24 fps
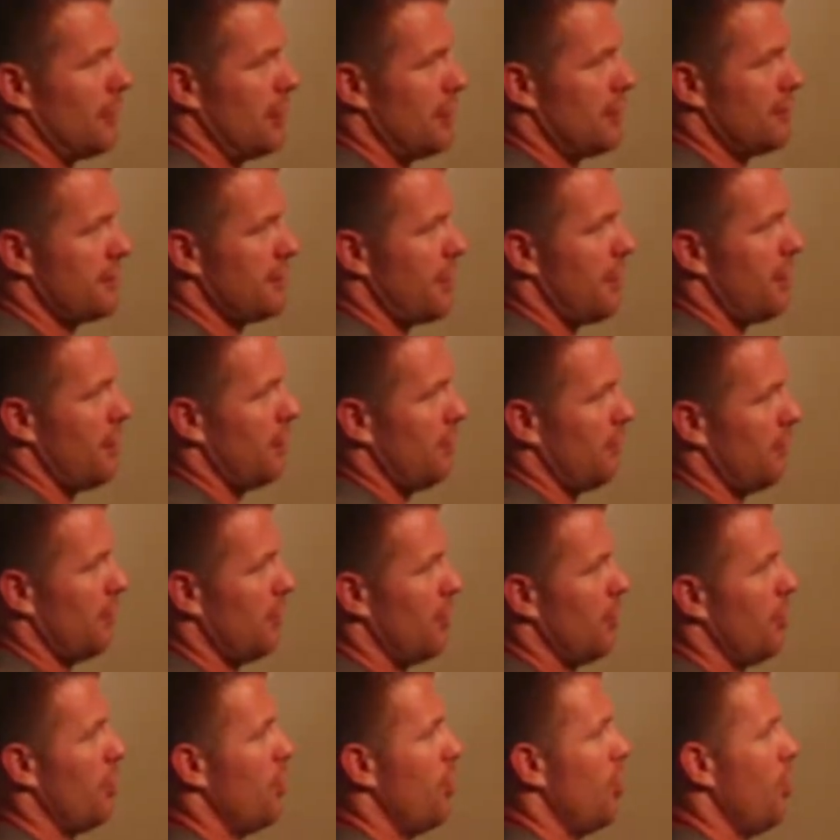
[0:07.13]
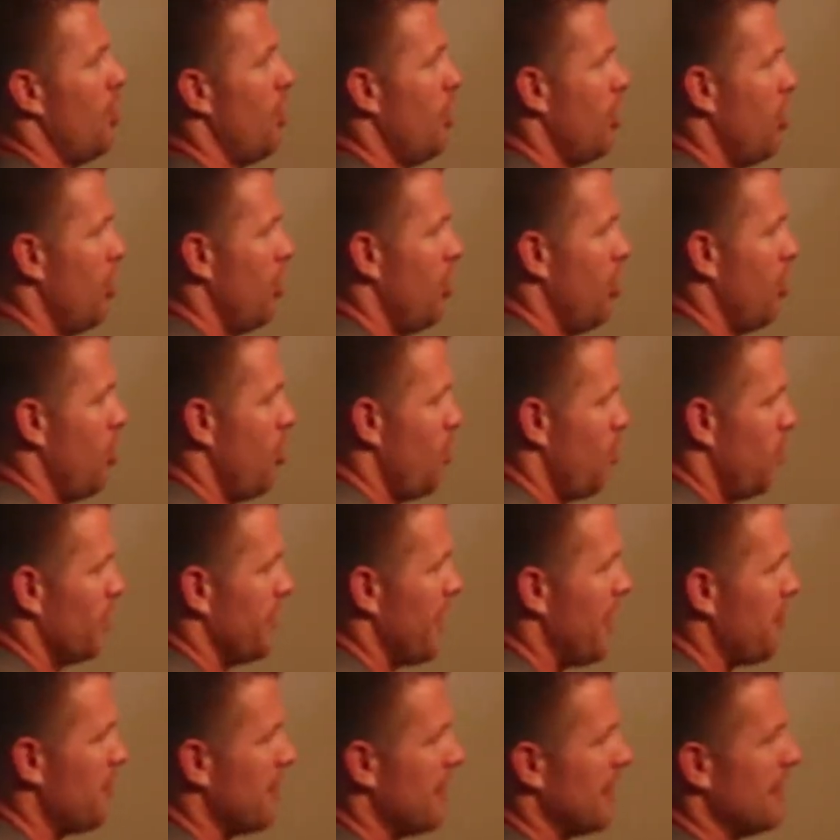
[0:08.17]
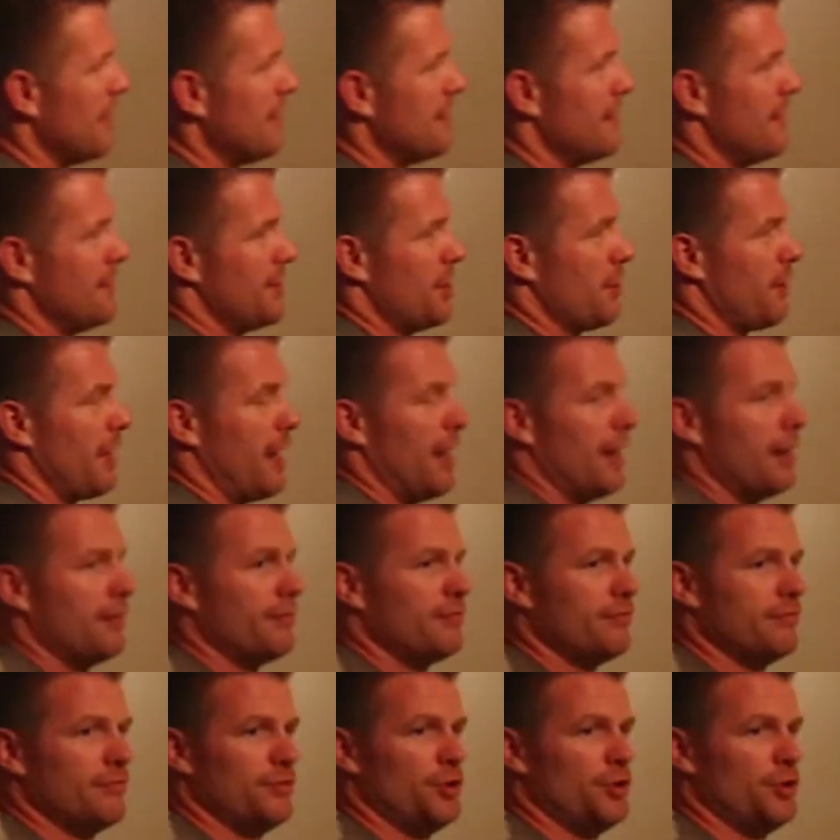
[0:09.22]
So what that means is, okay,